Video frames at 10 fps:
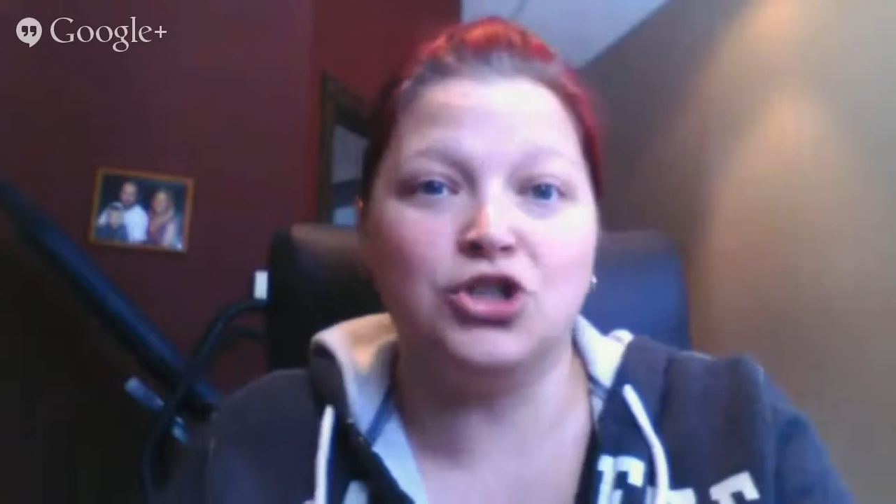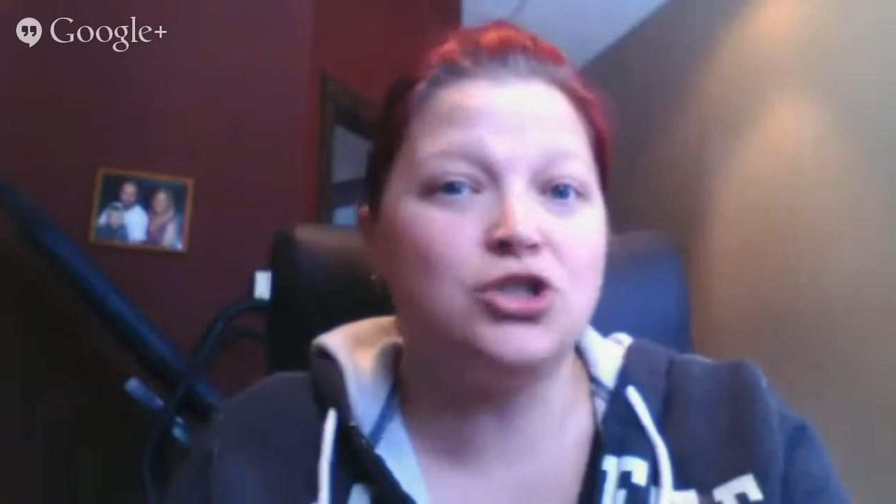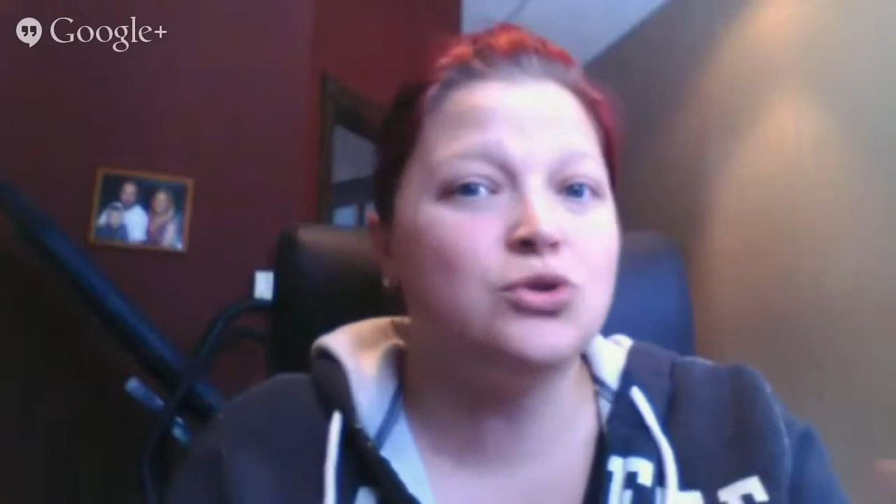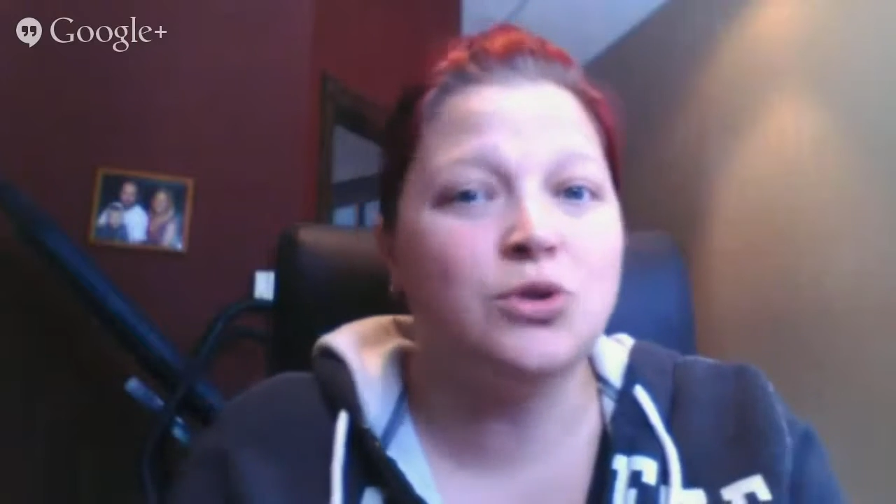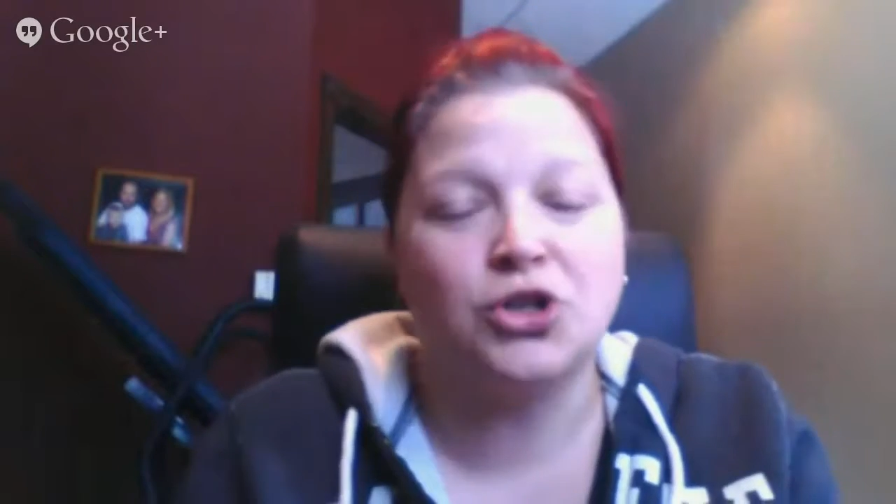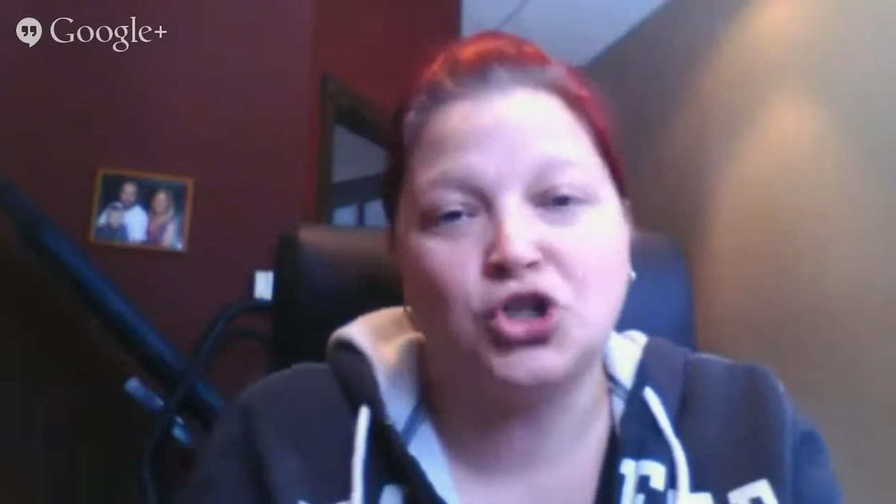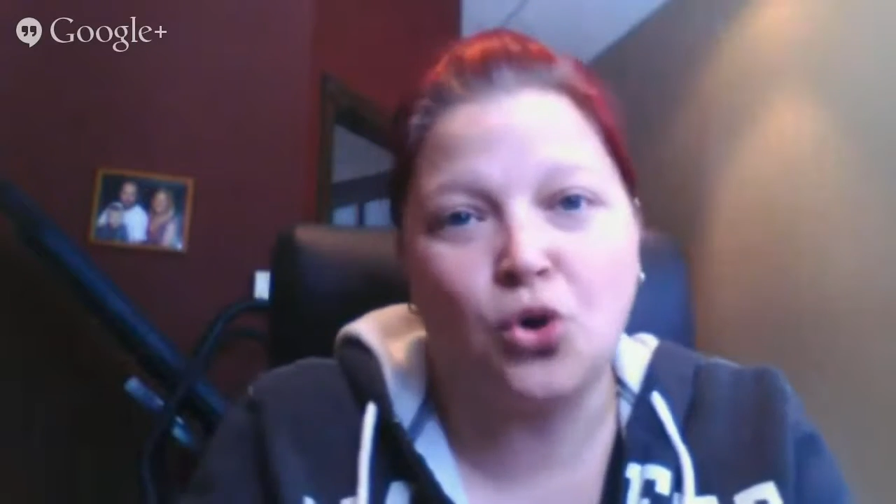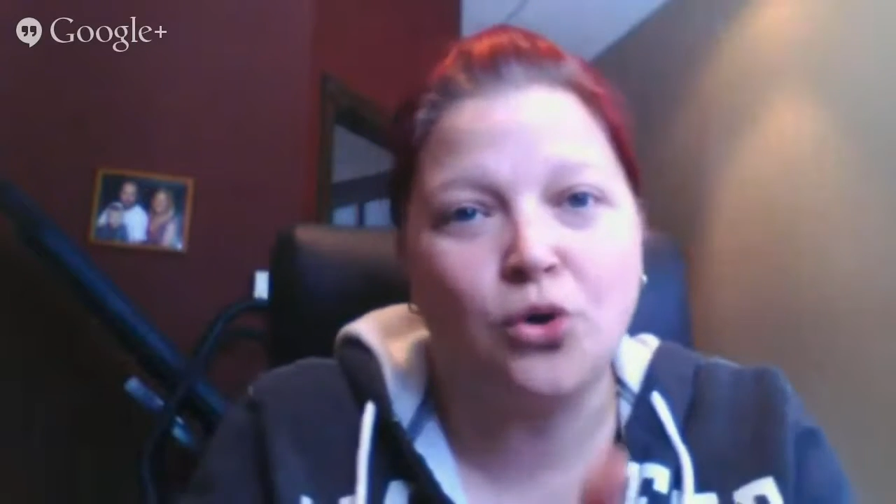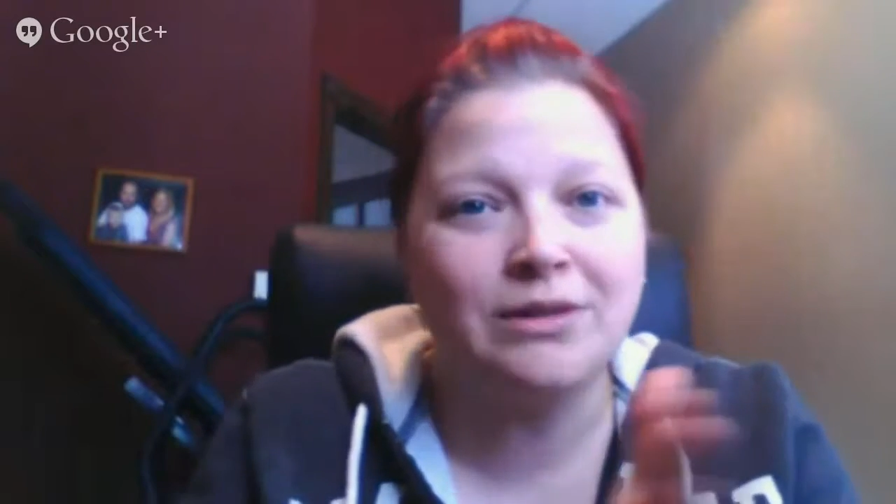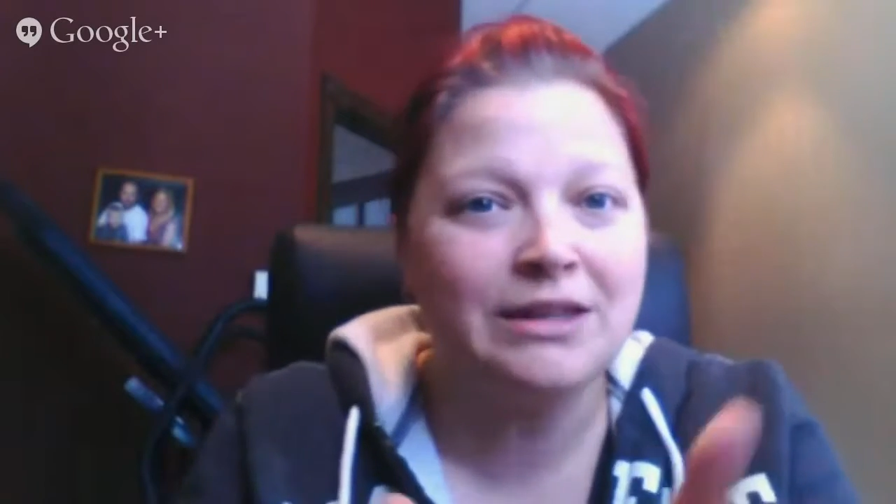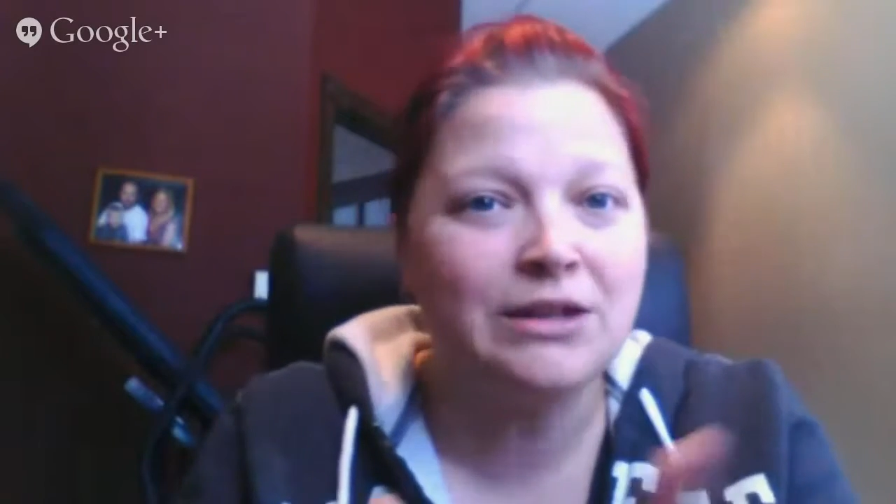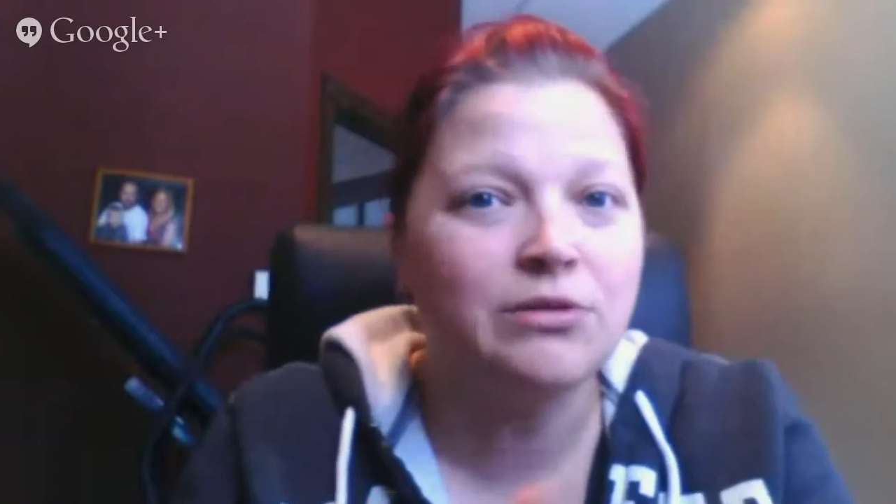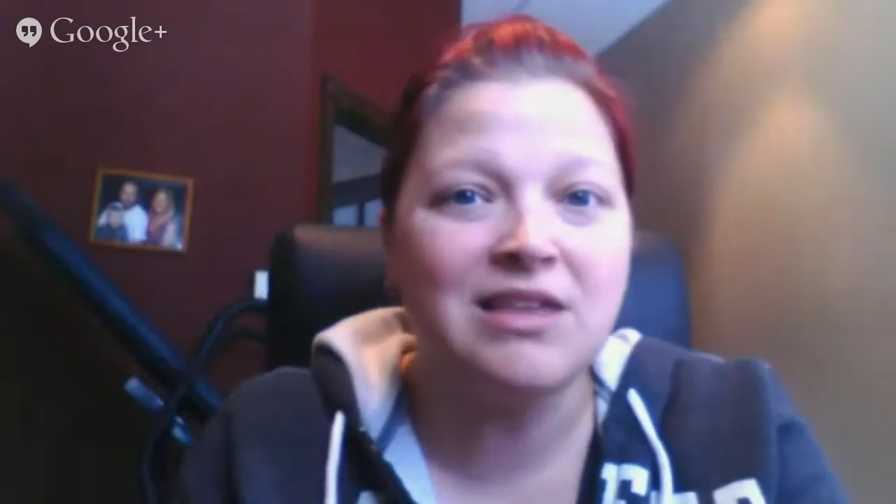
Just do a short little